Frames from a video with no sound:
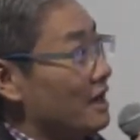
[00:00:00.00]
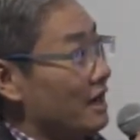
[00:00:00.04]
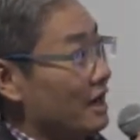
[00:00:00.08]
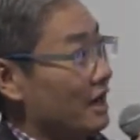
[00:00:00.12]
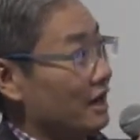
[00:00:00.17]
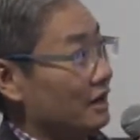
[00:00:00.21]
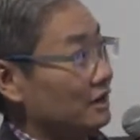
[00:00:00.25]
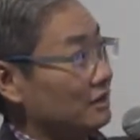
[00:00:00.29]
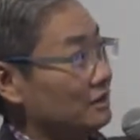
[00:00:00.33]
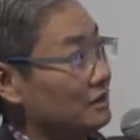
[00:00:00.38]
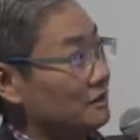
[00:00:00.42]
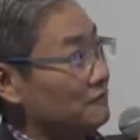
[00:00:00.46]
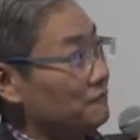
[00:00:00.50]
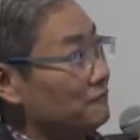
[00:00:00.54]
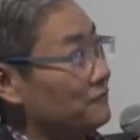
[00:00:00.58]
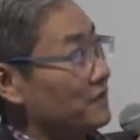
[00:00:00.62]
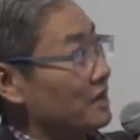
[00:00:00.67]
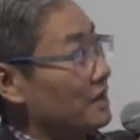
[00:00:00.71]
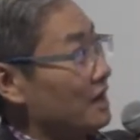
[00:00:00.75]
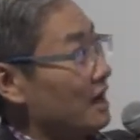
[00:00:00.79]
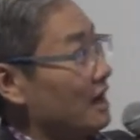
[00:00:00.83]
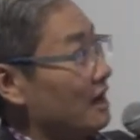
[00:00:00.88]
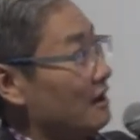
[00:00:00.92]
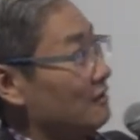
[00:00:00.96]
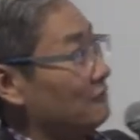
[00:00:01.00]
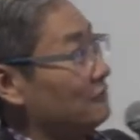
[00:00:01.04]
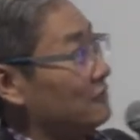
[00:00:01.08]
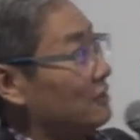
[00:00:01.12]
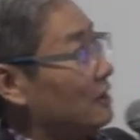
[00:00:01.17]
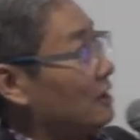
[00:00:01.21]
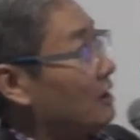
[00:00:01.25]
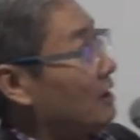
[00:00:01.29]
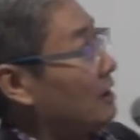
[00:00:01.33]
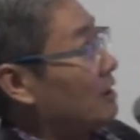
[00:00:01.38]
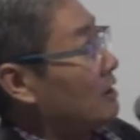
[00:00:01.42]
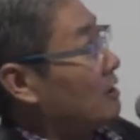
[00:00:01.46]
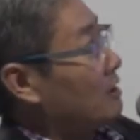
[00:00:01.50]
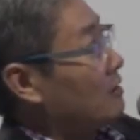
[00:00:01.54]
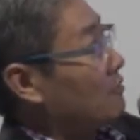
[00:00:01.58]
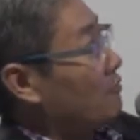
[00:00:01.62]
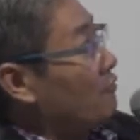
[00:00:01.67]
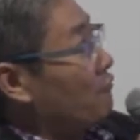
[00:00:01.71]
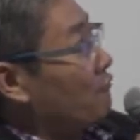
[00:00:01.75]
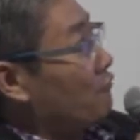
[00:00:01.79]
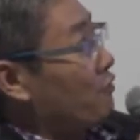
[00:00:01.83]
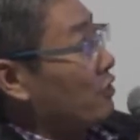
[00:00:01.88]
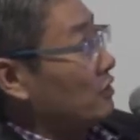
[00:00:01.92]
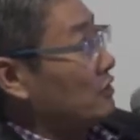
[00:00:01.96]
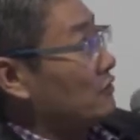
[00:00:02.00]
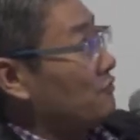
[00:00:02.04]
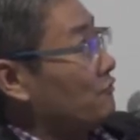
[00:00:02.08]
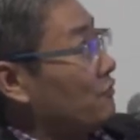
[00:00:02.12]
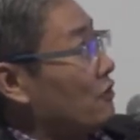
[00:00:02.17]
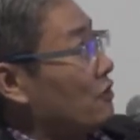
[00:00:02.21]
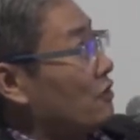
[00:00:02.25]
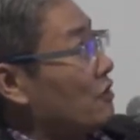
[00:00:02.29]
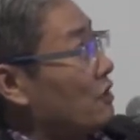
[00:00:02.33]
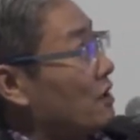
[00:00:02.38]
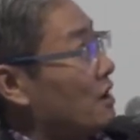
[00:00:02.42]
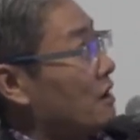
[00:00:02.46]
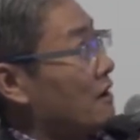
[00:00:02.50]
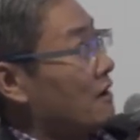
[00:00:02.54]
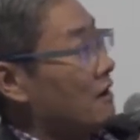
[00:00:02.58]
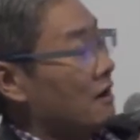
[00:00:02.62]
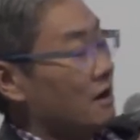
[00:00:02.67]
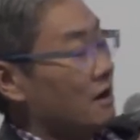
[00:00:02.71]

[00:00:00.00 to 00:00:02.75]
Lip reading: And we have 44